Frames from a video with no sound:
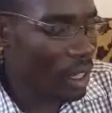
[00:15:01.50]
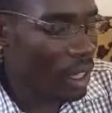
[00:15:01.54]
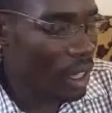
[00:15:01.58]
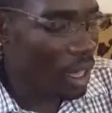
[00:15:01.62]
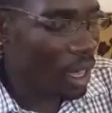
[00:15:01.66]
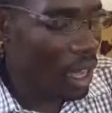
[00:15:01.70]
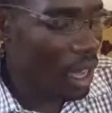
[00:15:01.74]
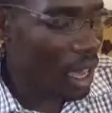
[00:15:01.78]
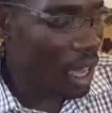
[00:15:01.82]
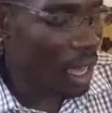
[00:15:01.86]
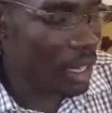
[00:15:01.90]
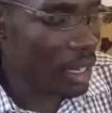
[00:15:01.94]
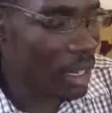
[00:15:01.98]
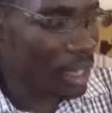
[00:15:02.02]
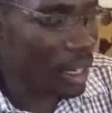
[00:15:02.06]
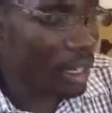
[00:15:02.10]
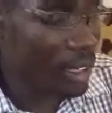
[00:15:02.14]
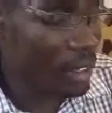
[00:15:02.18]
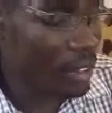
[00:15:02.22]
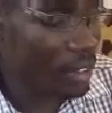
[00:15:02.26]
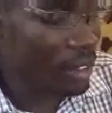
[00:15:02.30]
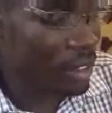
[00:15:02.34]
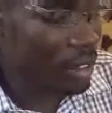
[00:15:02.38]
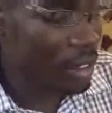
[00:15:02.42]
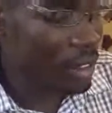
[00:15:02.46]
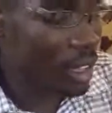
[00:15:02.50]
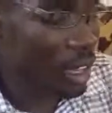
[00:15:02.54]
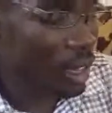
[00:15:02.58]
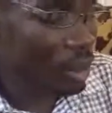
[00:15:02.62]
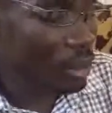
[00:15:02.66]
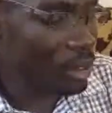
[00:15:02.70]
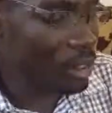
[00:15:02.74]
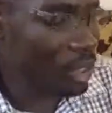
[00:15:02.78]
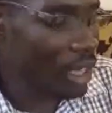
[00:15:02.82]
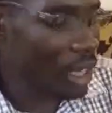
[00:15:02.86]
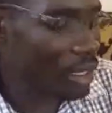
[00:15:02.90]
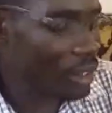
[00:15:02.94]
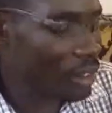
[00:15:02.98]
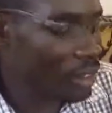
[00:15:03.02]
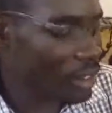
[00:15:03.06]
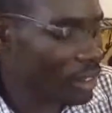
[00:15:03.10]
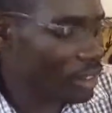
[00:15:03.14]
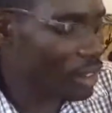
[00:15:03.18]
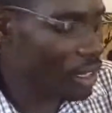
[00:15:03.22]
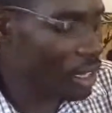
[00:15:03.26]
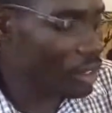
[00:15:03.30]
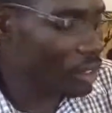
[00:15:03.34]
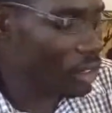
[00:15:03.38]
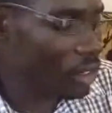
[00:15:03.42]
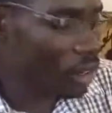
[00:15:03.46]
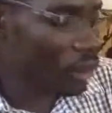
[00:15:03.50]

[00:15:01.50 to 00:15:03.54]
hundreds, thousands, tens of